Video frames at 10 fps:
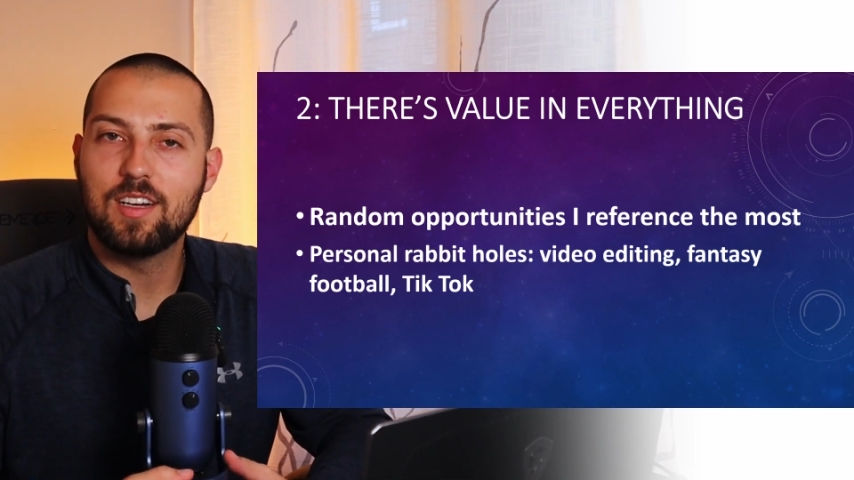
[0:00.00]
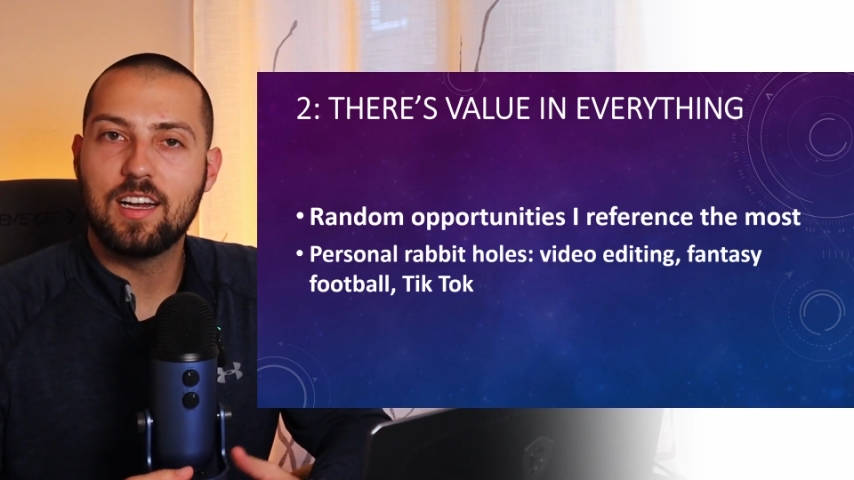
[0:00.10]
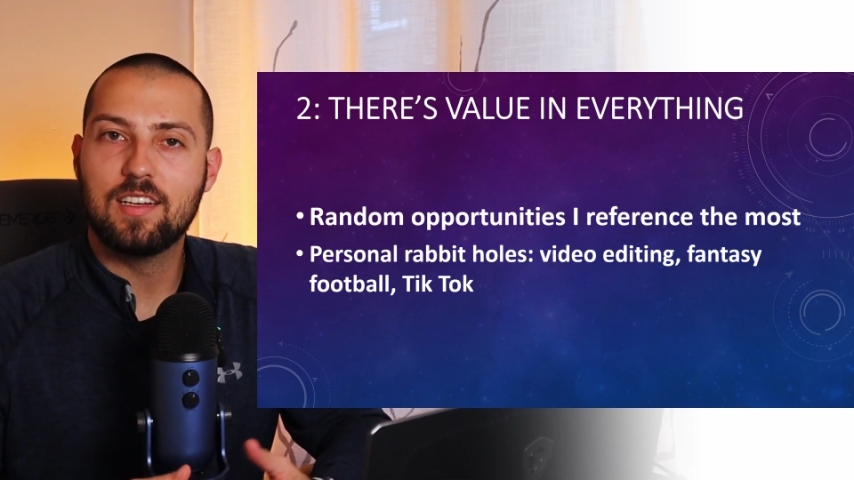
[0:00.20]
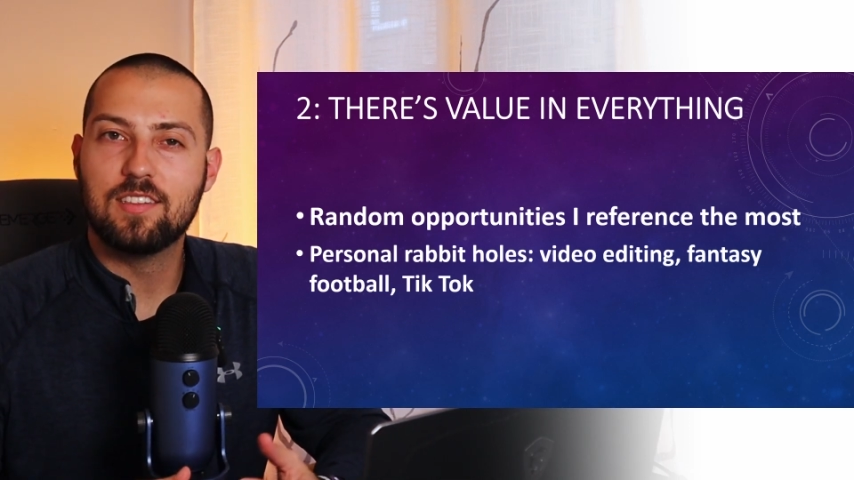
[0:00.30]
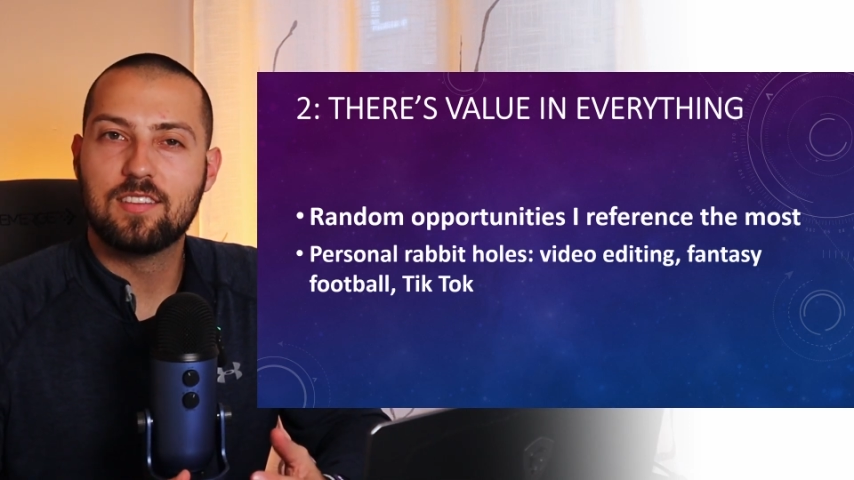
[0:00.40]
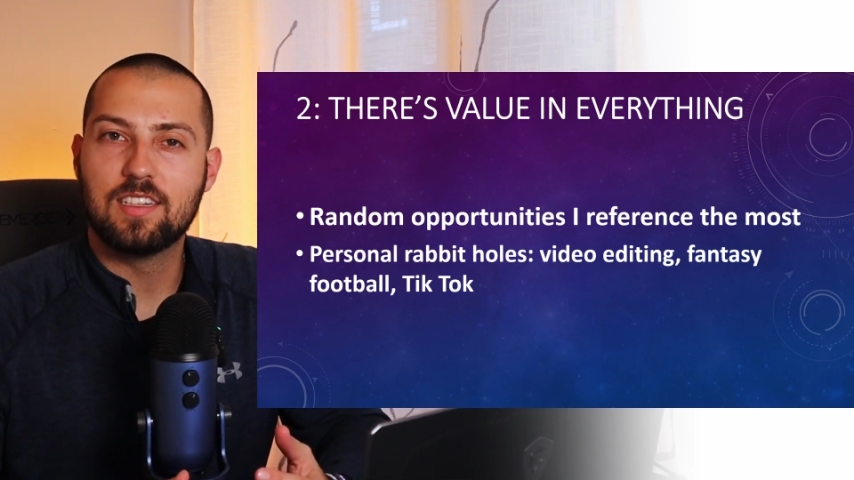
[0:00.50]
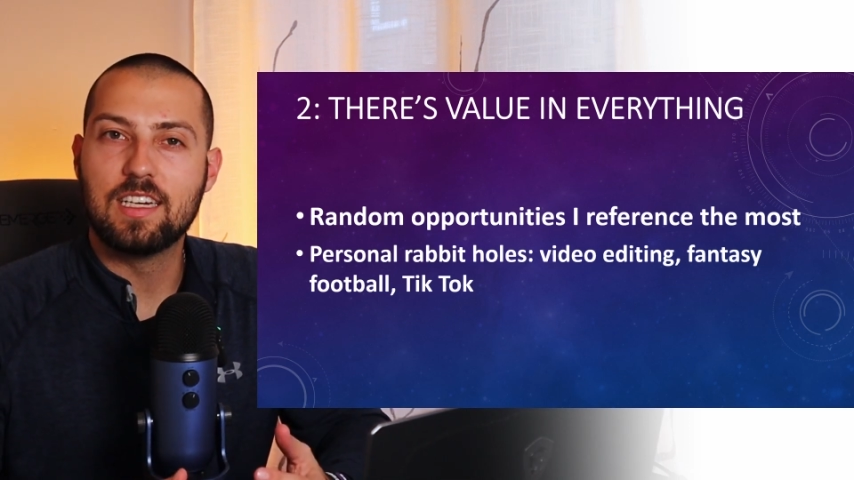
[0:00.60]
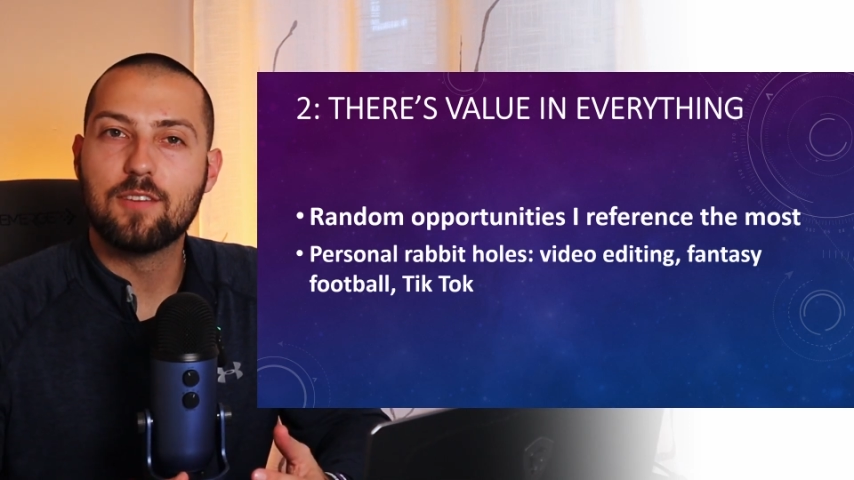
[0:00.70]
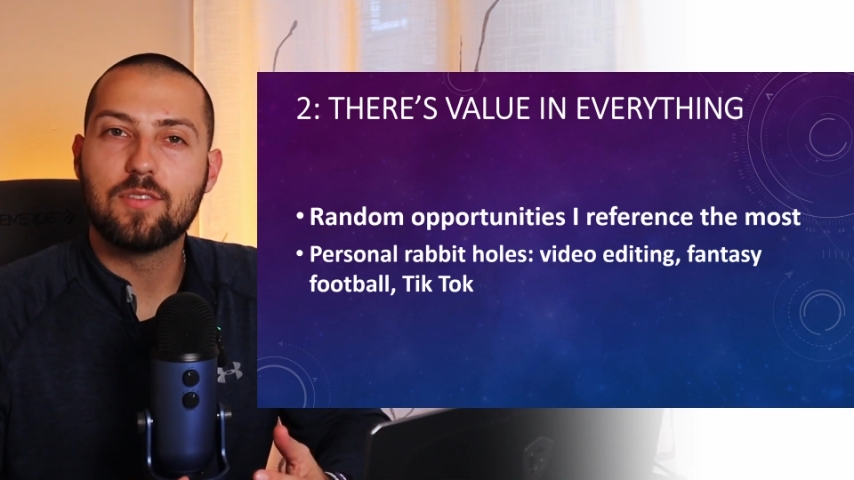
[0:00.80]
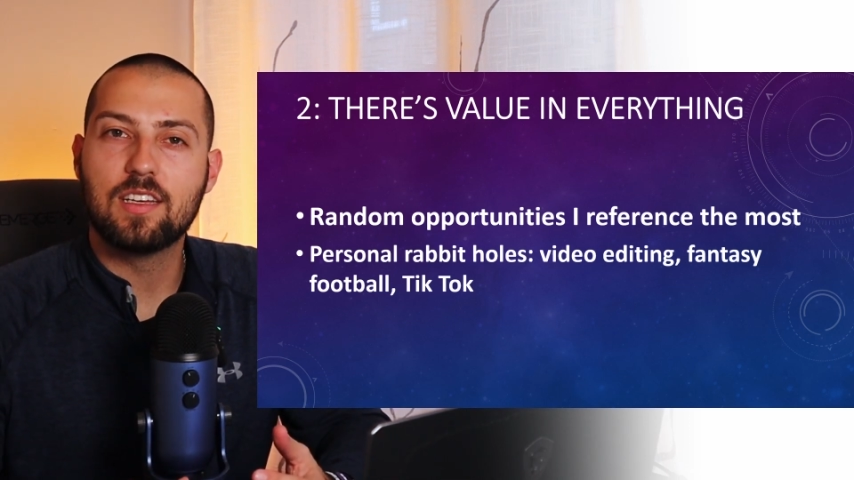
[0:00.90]
not as
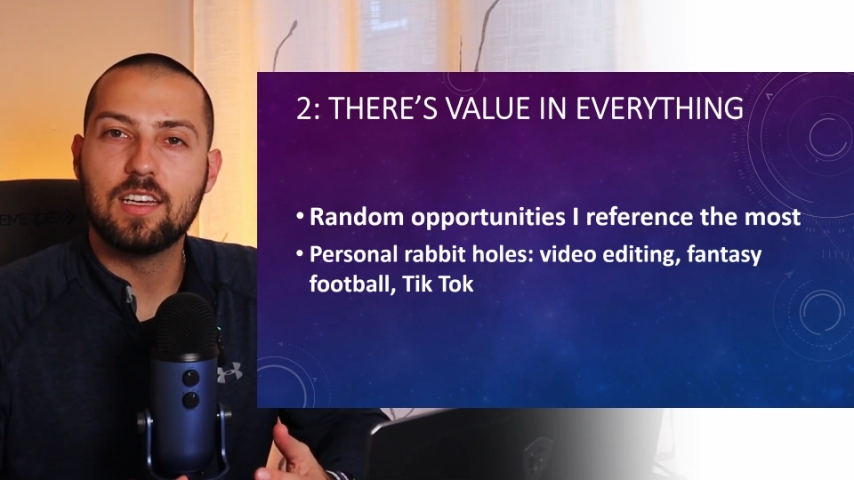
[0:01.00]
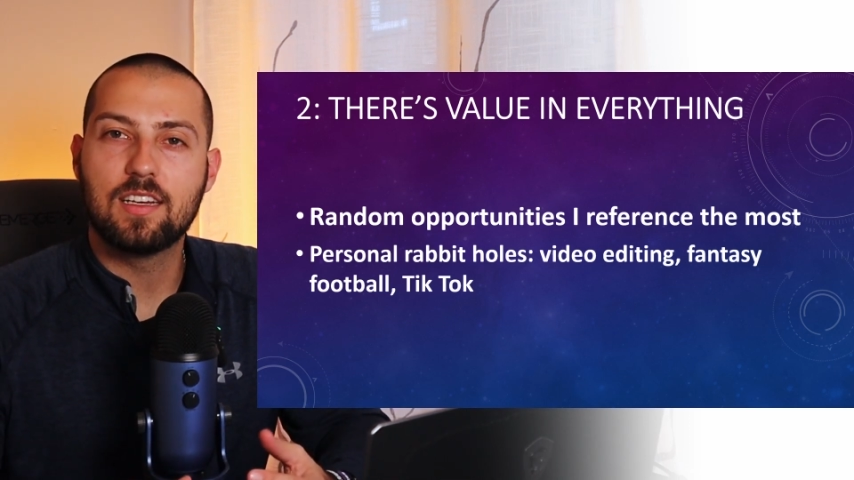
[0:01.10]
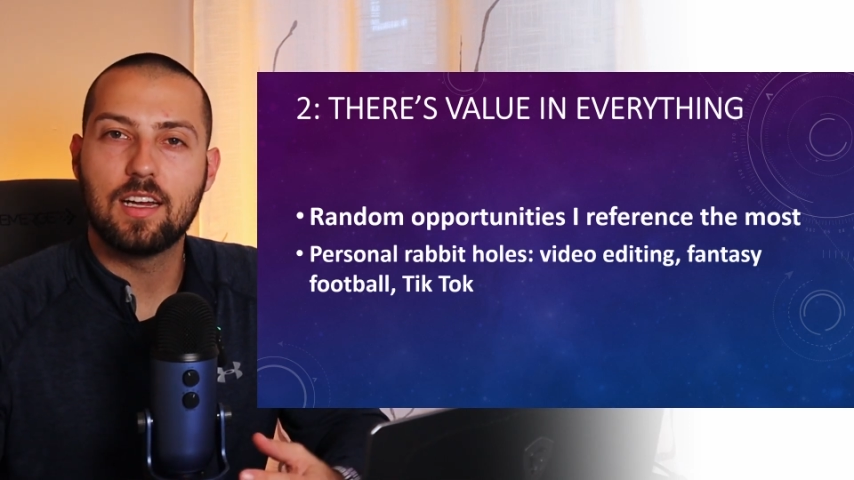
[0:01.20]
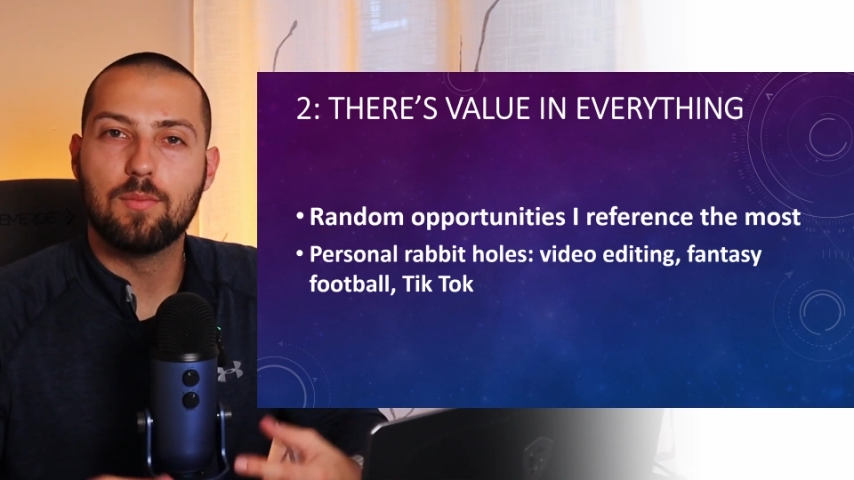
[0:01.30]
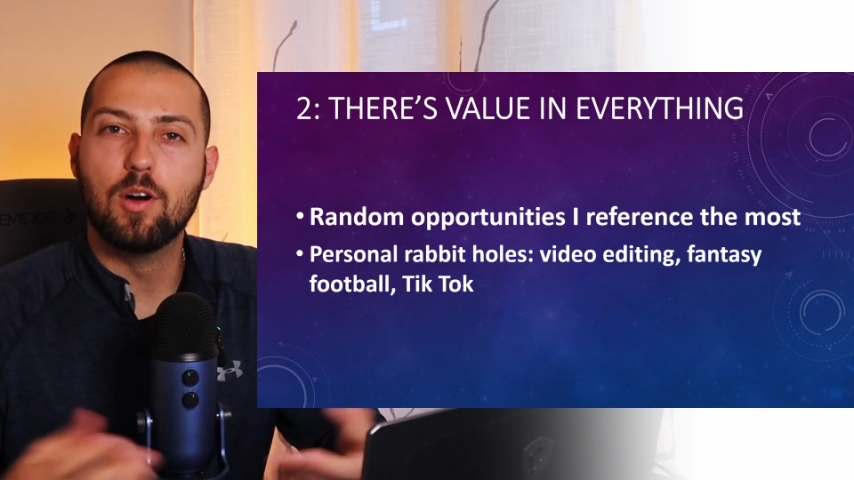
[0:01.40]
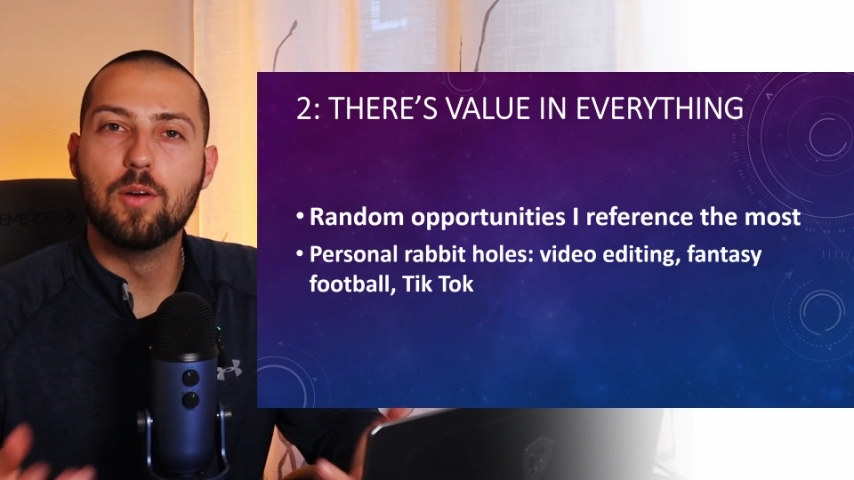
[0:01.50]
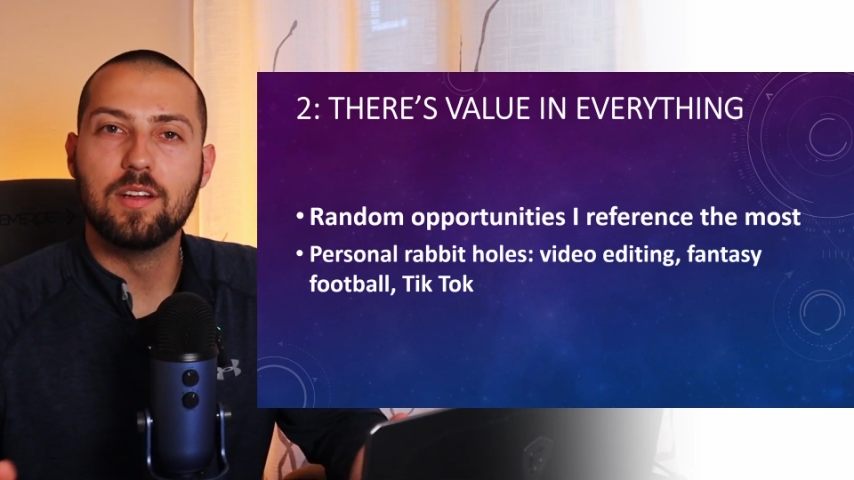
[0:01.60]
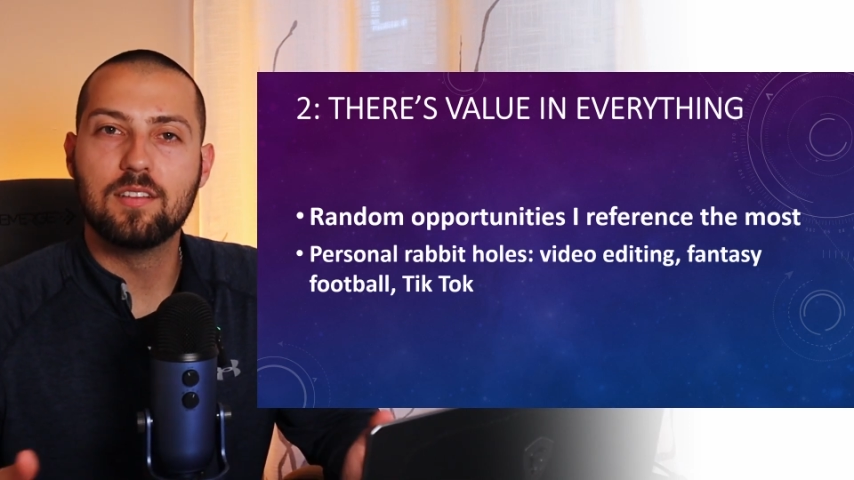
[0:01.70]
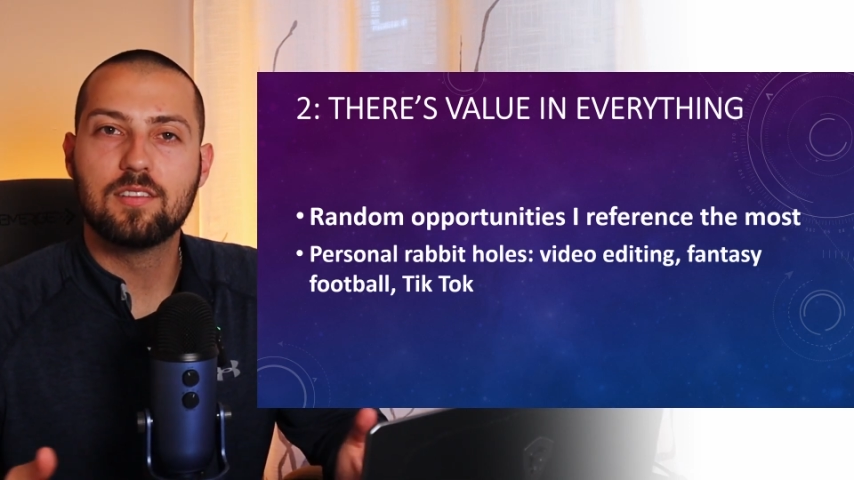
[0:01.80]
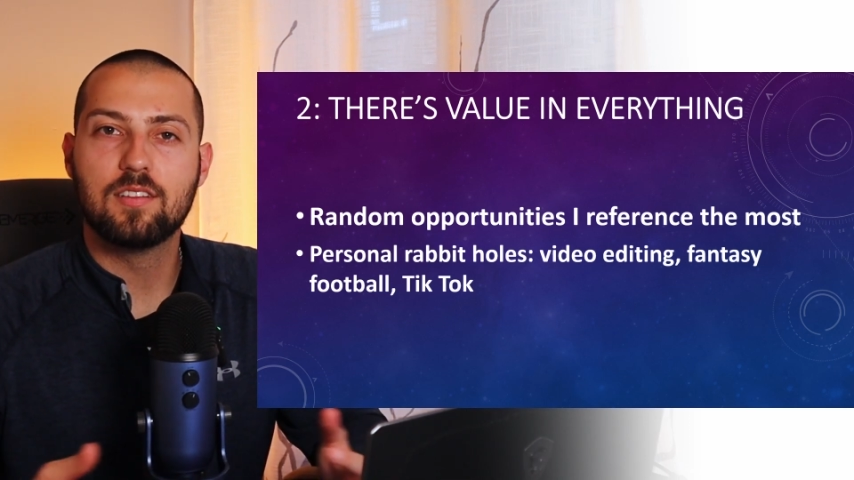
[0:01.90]
significant kind of
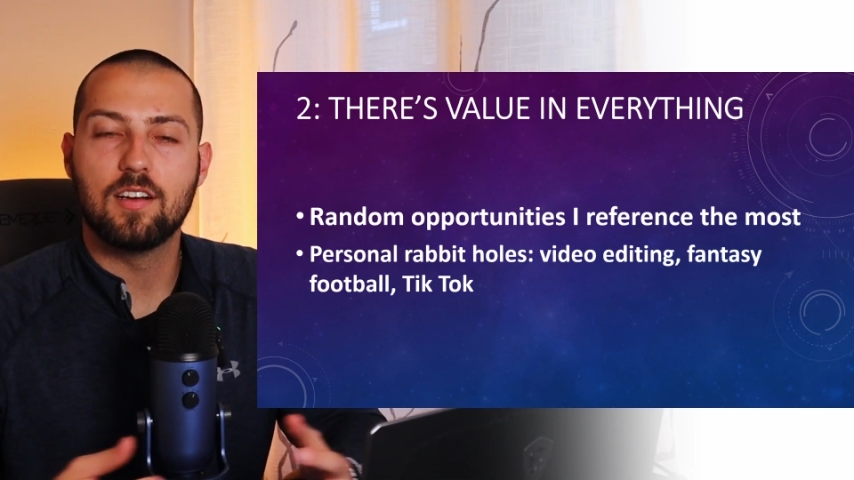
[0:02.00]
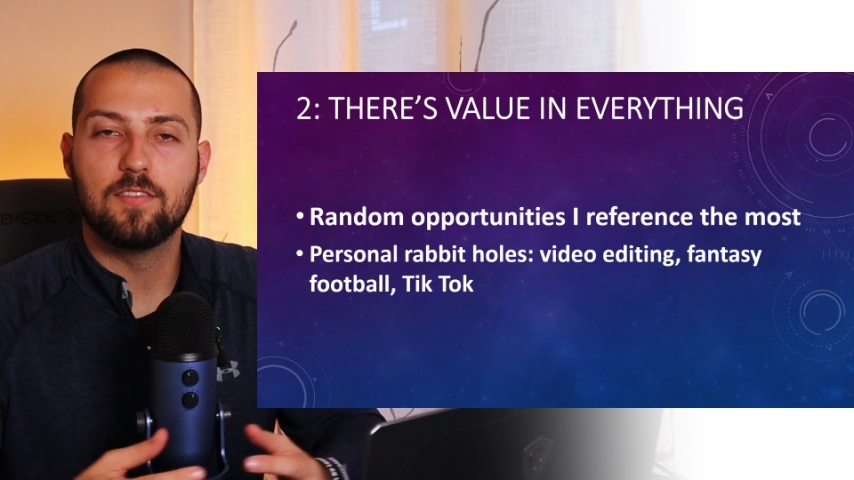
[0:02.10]
moments